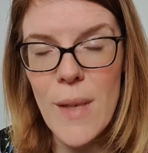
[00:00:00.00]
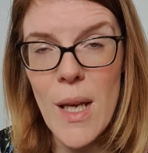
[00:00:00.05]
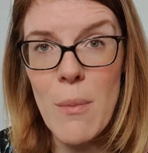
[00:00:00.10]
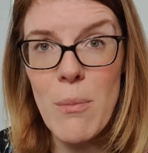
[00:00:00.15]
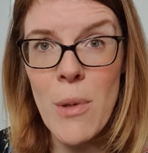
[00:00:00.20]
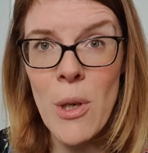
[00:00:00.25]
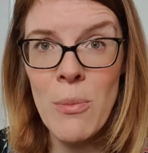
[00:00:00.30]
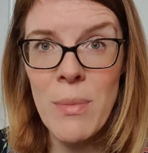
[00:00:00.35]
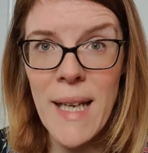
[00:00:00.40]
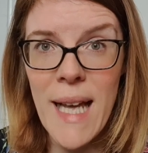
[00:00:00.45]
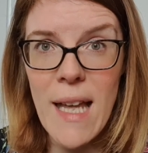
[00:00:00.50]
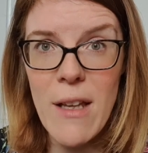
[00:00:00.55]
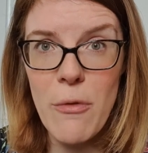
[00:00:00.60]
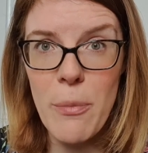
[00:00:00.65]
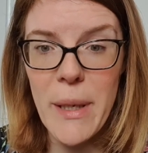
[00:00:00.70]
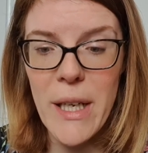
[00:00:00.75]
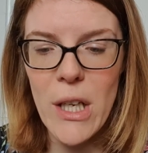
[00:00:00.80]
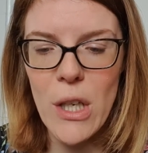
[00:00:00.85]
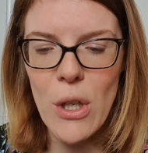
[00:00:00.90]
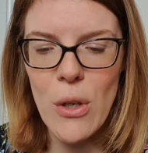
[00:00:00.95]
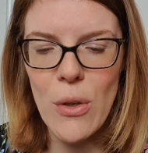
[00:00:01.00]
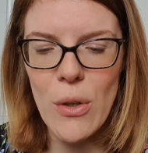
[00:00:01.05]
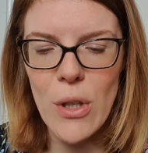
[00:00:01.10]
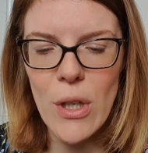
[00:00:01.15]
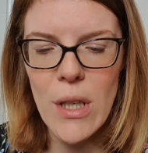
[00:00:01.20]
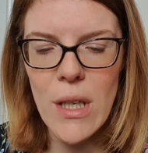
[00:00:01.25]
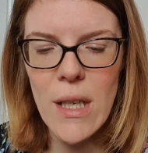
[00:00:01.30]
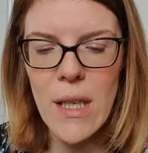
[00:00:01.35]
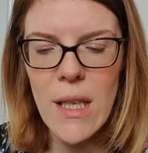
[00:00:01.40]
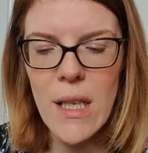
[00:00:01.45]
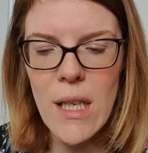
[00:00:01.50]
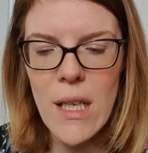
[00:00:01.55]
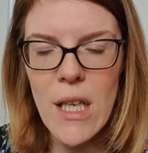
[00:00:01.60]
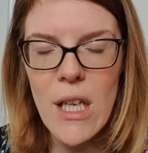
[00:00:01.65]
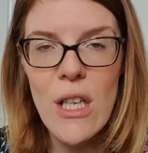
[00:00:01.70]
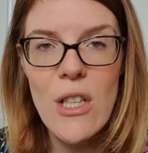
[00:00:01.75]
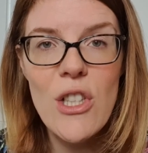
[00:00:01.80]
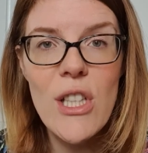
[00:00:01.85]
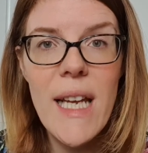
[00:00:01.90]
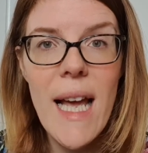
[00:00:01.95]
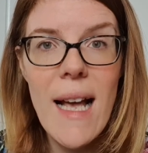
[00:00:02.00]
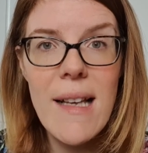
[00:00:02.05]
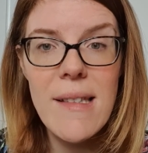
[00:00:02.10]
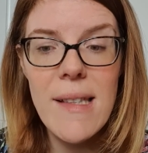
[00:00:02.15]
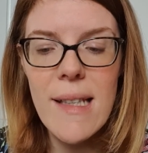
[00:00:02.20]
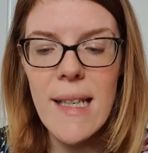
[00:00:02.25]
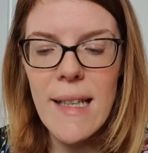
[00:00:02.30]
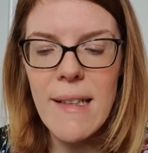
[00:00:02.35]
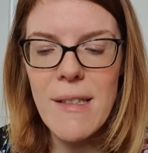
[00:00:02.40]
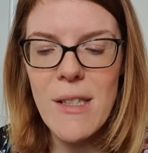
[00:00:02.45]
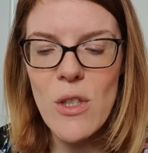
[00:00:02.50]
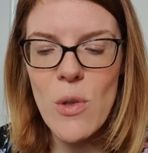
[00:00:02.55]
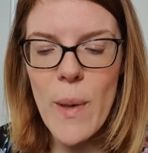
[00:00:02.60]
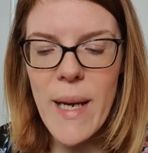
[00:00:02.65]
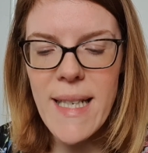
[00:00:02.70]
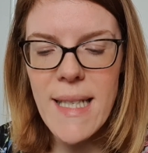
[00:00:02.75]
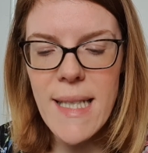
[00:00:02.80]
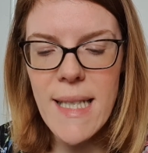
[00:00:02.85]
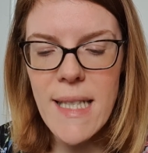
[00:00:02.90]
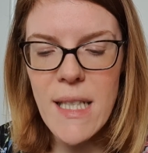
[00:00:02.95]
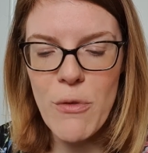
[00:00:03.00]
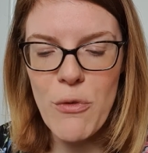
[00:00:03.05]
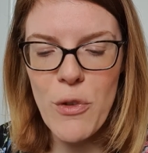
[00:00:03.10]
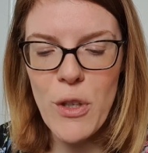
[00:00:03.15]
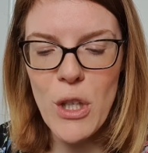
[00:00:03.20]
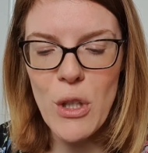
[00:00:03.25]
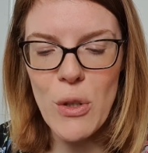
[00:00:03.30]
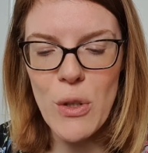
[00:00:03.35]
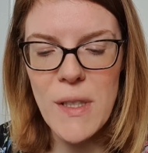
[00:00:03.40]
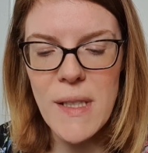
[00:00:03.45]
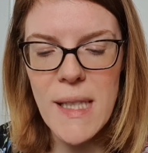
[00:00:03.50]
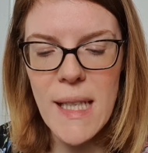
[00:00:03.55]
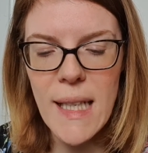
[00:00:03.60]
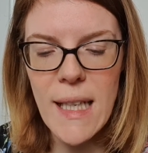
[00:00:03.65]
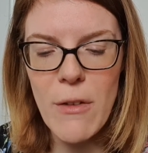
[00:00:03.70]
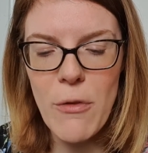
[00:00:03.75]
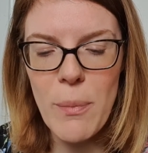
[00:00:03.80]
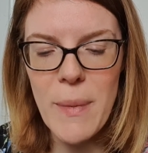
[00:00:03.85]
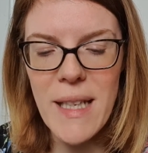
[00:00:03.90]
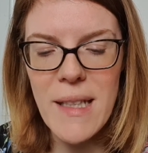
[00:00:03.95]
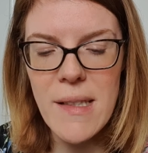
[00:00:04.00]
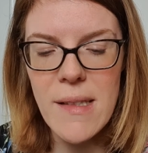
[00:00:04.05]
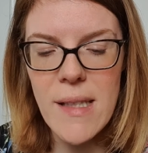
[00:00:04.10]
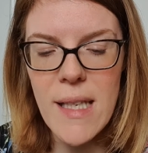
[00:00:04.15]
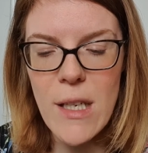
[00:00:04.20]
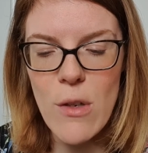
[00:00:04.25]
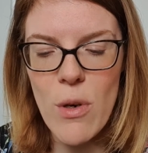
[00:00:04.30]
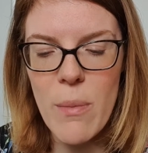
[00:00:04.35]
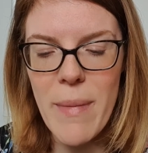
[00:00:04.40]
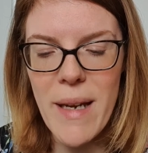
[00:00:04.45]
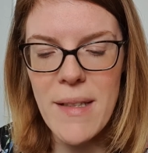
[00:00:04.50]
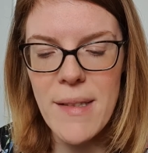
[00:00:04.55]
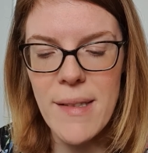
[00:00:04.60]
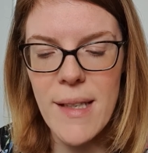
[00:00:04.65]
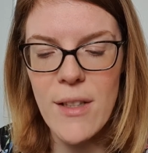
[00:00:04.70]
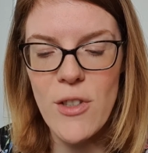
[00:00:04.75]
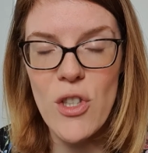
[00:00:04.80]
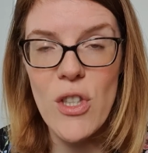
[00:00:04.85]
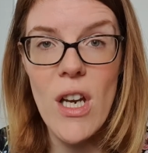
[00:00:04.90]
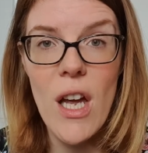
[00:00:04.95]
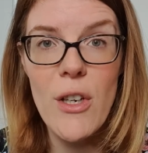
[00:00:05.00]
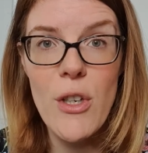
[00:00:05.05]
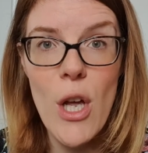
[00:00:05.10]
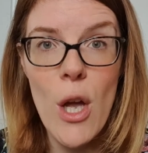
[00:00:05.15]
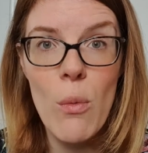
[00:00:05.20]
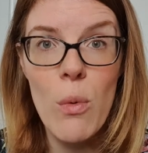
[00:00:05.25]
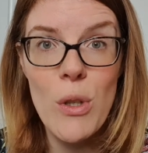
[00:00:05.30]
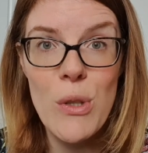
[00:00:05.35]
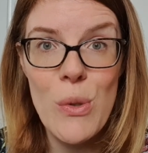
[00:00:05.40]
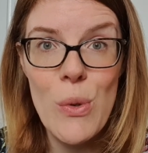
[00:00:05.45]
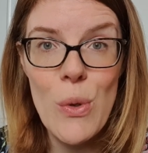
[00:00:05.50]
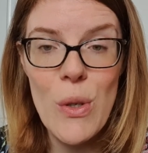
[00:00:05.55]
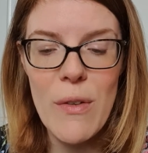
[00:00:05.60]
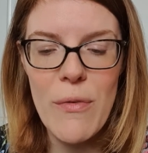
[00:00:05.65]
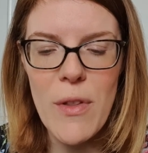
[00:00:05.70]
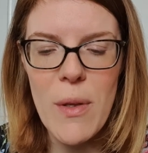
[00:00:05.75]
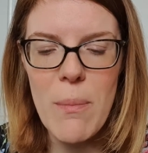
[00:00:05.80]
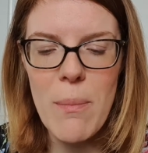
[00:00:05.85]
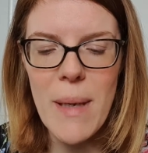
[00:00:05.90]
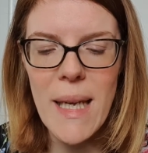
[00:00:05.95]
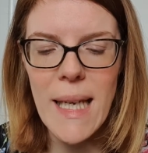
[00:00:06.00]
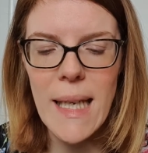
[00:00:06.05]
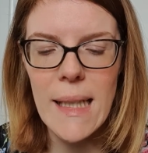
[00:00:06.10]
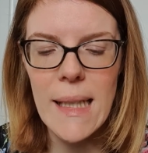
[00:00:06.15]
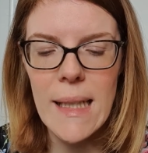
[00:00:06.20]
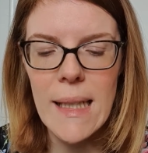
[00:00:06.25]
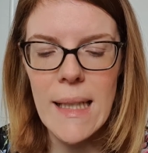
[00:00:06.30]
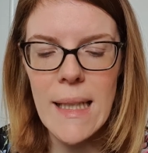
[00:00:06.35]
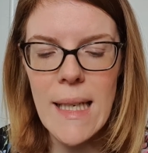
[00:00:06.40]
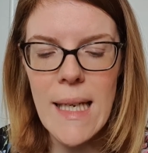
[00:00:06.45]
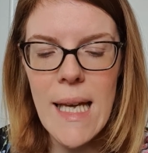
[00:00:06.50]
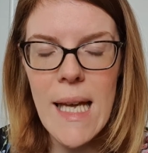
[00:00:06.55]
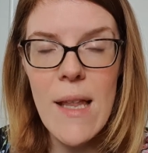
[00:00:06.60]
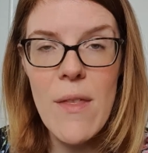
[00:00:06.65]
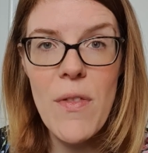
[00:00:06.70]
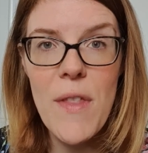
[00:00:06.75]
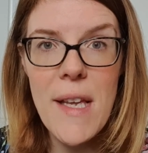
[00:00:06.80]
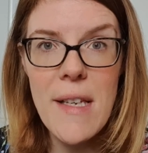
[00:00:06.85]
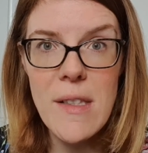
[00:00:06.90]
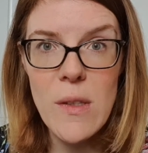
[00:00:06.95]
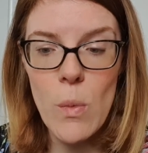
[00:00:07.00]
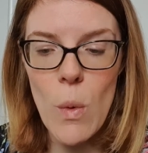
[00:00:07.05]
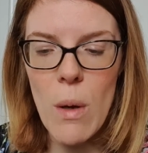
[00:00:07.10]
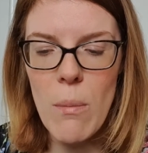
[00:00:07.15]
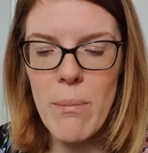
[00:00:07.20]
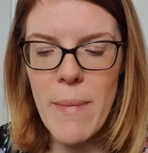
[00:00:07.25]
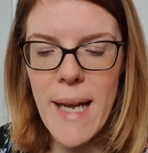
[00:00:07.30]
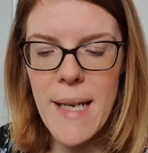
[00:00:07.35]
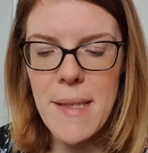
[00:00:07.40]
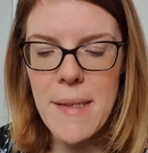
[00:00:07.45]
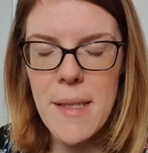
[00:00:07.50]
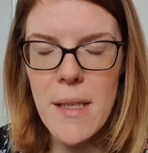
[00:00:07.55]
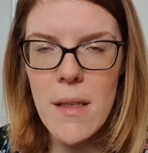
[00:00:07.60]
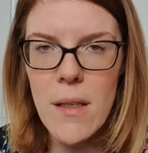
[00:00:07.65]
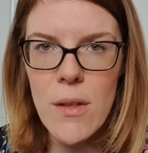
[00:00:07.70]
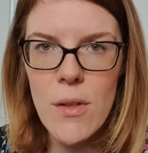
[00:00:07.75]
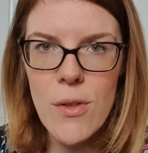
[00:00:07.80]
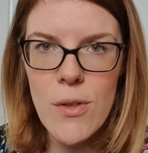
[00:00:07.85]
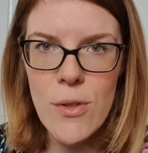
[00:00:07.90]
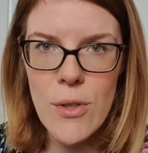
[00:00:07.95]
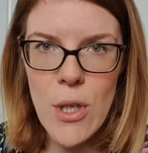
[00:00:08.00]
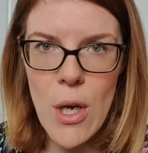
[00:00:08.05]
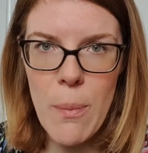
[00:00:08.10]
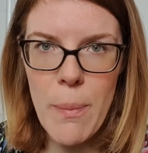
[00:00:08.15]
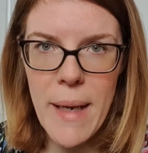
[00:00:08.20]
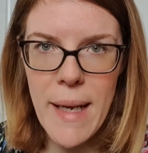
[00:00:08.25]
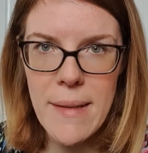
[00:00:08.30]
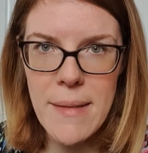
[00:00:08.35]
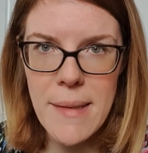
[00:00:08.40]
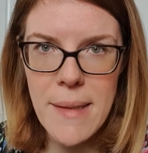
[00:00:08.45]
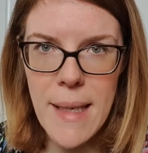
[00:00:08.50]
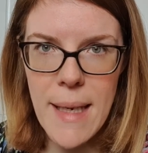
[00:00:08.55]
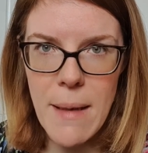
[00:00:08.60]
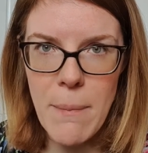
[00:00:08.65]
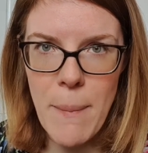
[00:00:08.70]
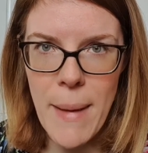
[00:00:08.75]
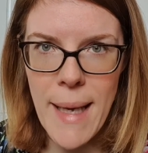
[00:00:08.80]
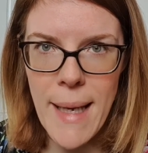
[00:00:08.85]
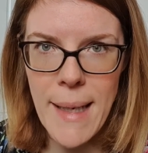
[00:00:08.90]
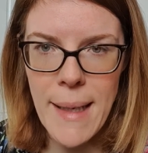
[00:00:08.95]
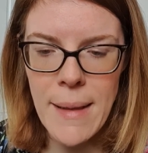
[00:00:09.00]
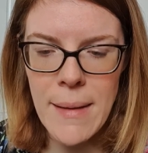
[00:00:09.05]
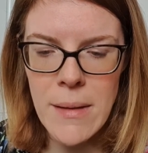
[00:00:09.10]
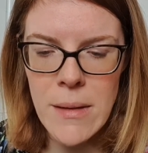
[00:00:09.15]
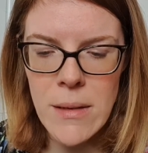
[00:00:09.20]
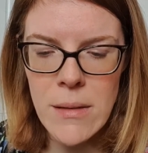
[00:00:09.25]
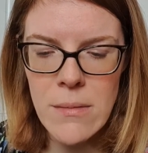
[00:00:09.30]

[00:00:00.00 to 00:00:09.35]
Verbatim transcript: Mum gave me a look. She has at least 20 different looks that give me a secret message and I know what all of them mean. This one meant, stop asking me.